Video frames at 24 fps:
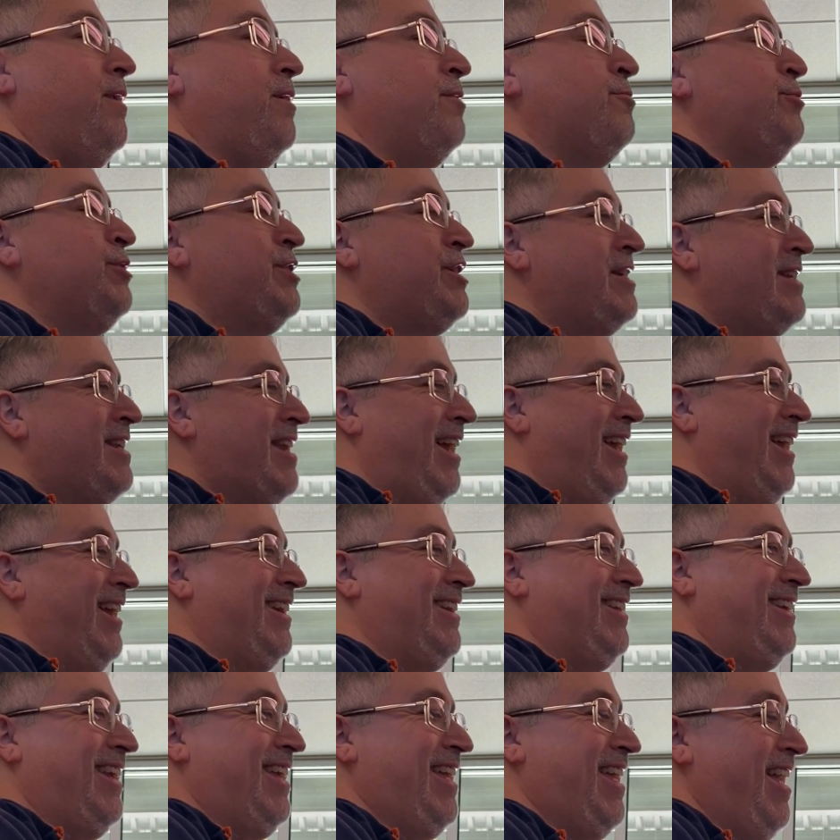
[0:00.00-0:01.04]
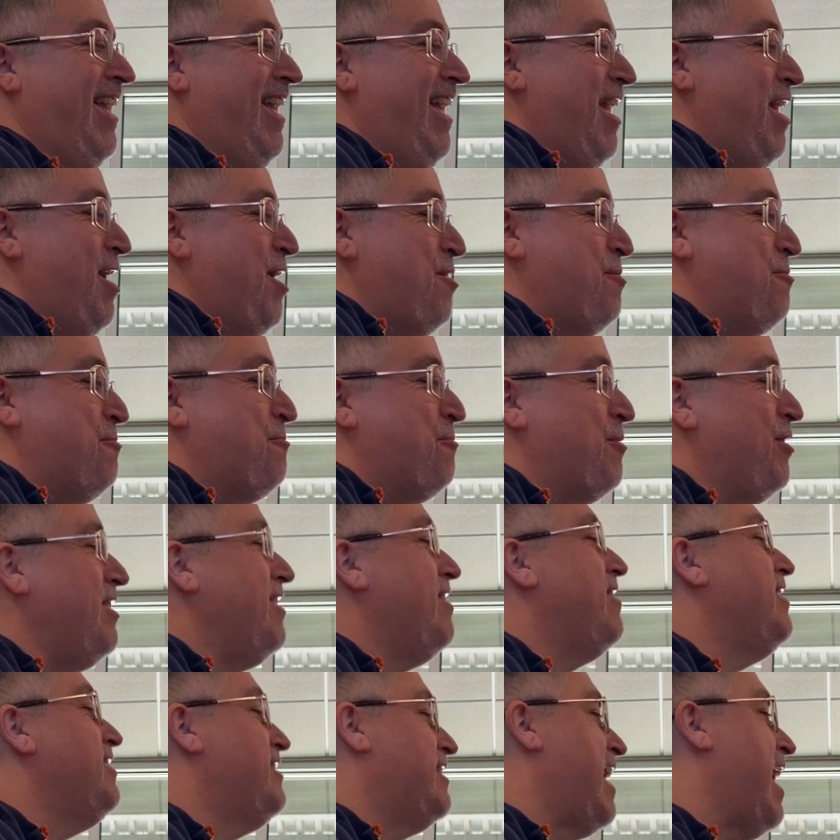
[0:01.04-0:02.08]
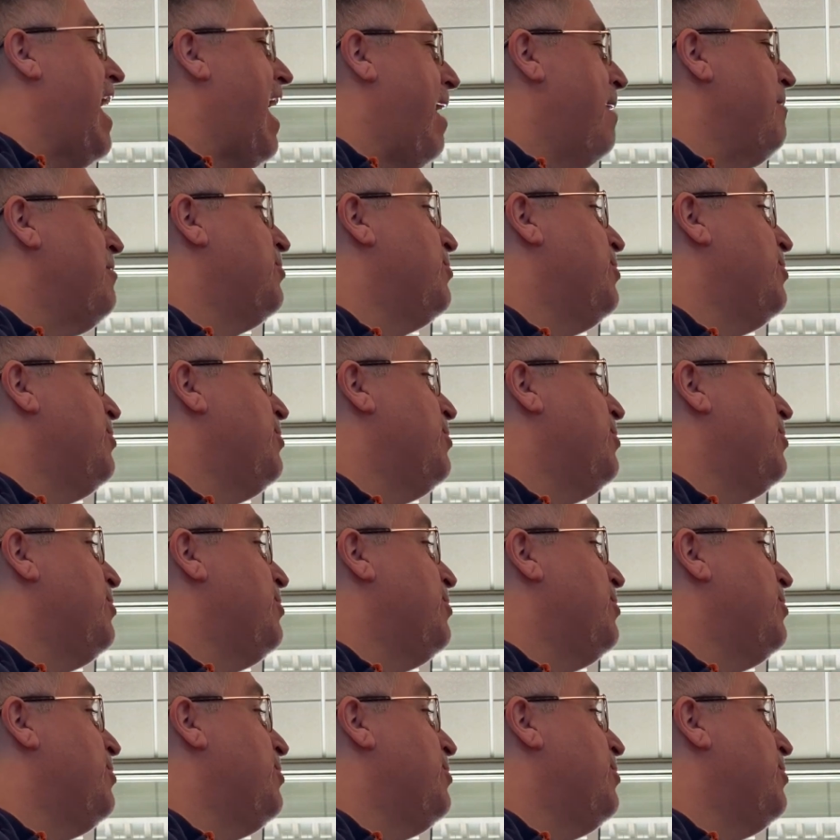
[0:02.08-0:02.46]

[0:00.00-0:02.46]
which is that one of the things that happens